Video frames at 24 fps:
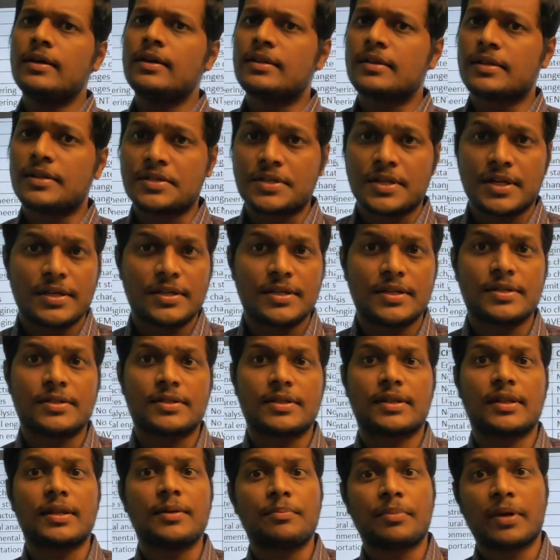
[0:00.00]
the changes
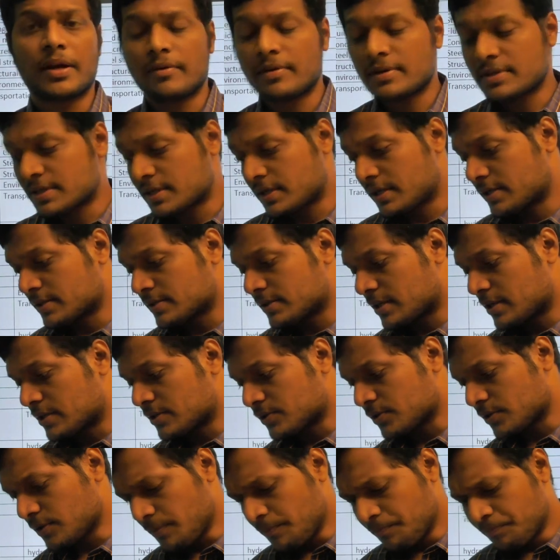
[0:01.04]
in the previous years
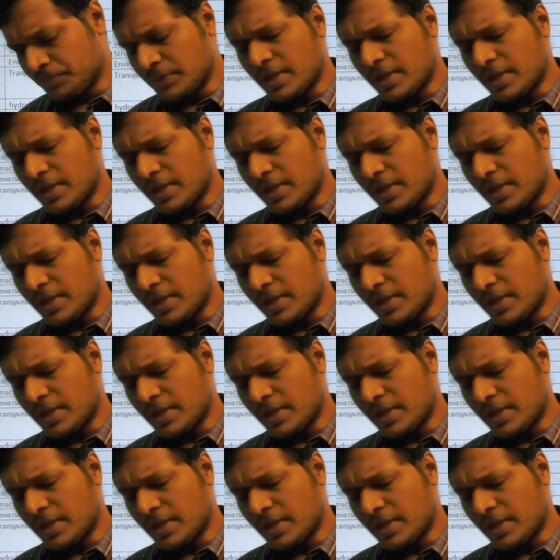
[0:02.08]
also